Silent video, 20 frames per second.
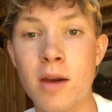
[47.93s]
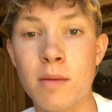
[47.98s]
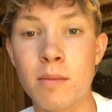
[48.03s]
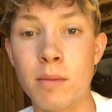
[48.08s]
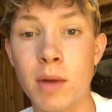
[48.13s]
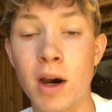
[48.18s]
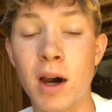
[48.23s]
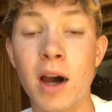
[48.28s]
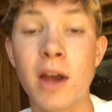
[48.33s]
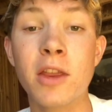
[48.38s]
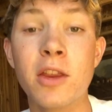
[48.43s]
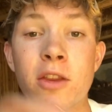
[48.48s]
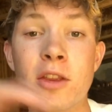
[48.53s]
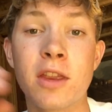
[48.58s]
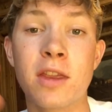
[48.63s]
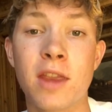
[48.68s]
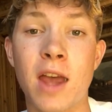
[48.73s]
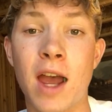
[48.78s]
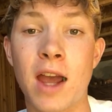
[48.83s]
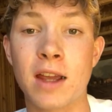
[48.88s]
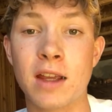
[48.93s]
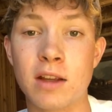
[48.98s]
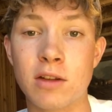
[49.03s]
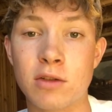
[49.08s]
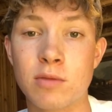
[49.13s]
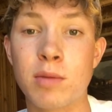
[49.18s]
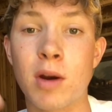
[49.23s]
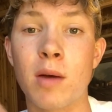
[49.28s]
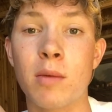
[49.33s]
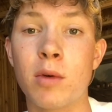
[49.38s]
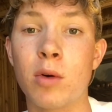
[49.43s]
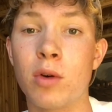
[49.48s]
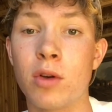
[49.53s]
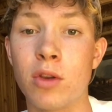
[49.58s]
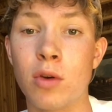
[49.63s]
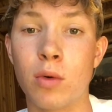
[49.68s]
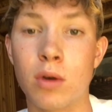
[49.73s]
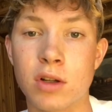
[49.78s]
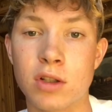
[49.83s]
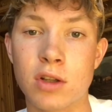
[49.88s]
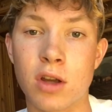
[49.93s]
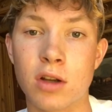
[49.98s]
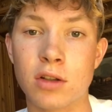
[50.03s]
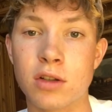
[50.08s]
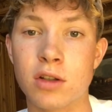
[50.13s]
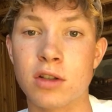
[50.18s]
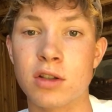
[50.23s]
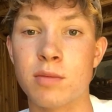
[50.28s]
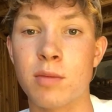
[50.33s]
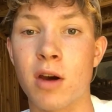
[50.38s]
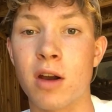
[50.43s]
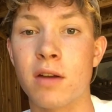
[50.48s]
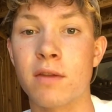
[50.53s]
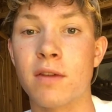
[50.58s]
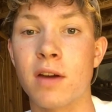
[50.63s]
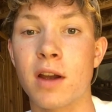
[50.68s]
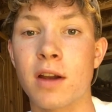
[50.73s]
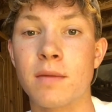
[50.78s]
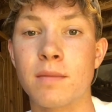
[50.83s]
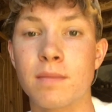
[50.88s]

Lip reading: But other than that, it was probably one of the worst songs on Spotify.